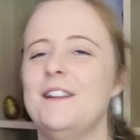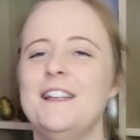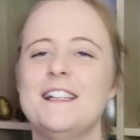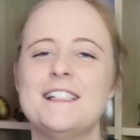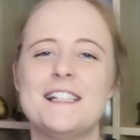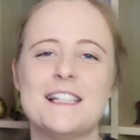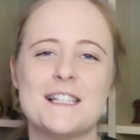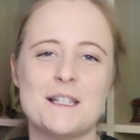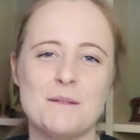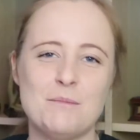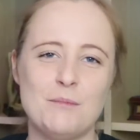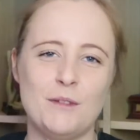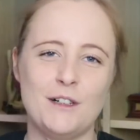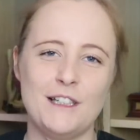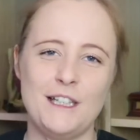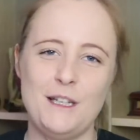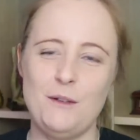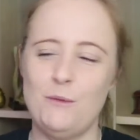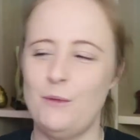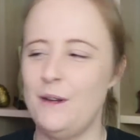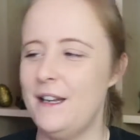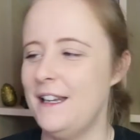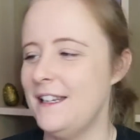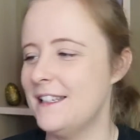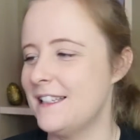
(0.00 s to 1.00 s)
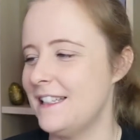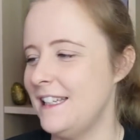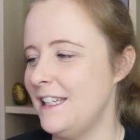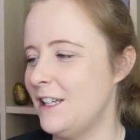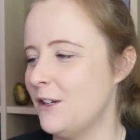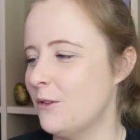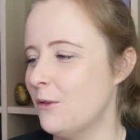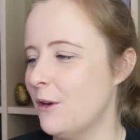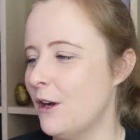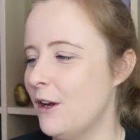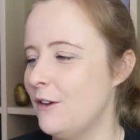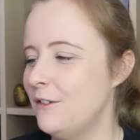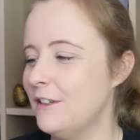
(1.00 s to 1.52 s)
This is a Molly Weasley
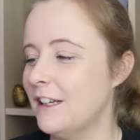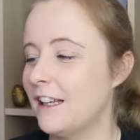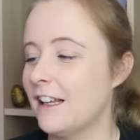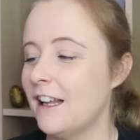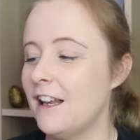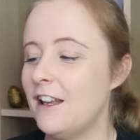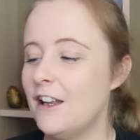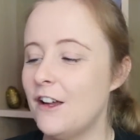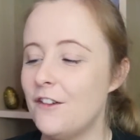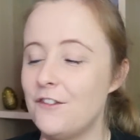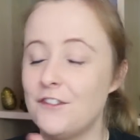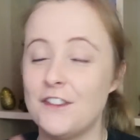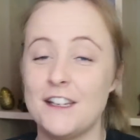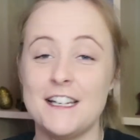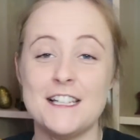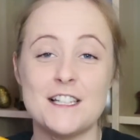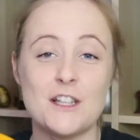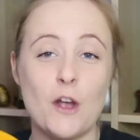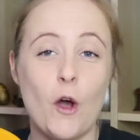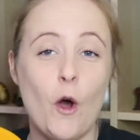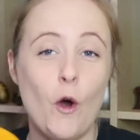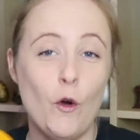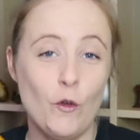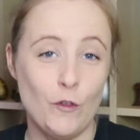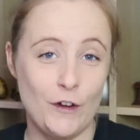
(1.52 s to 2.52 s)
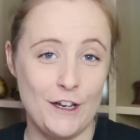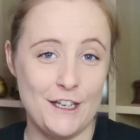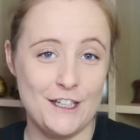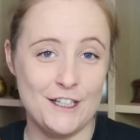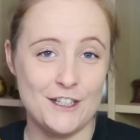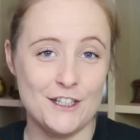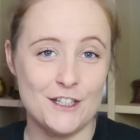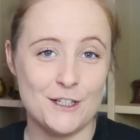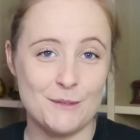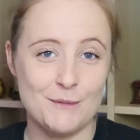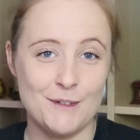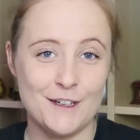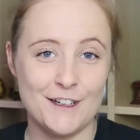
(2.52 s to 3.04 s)
quote and I love that it's
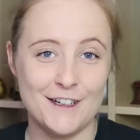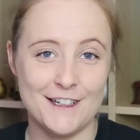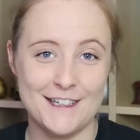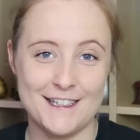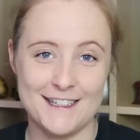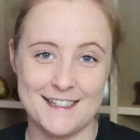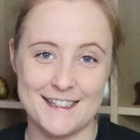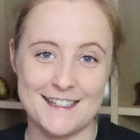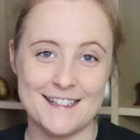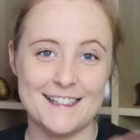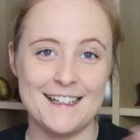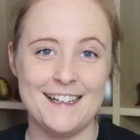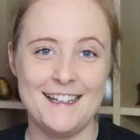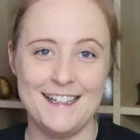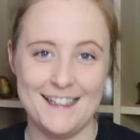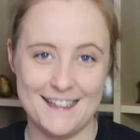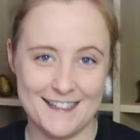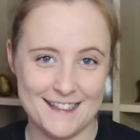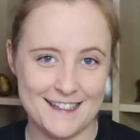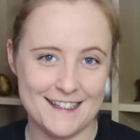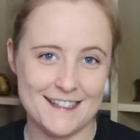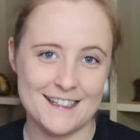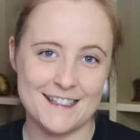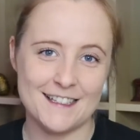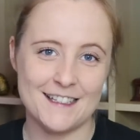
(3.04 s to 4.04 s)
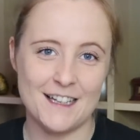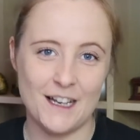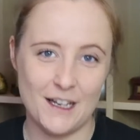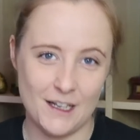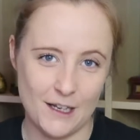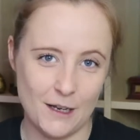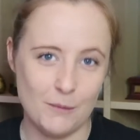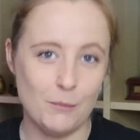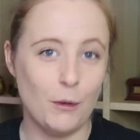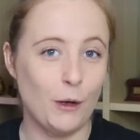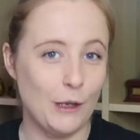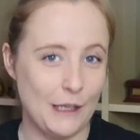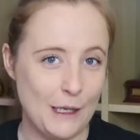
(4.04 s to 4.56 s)
orange because it's
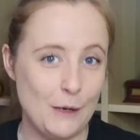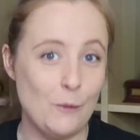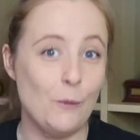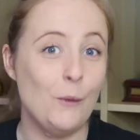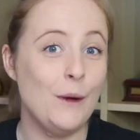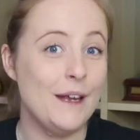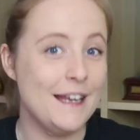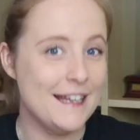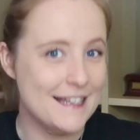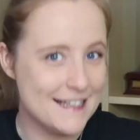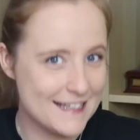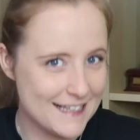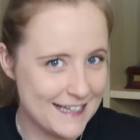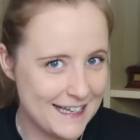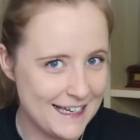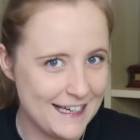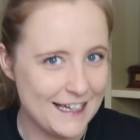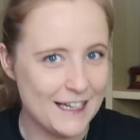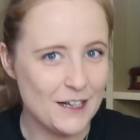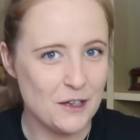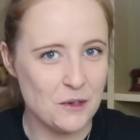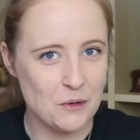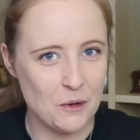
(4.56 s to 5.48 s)
a Molly Weasley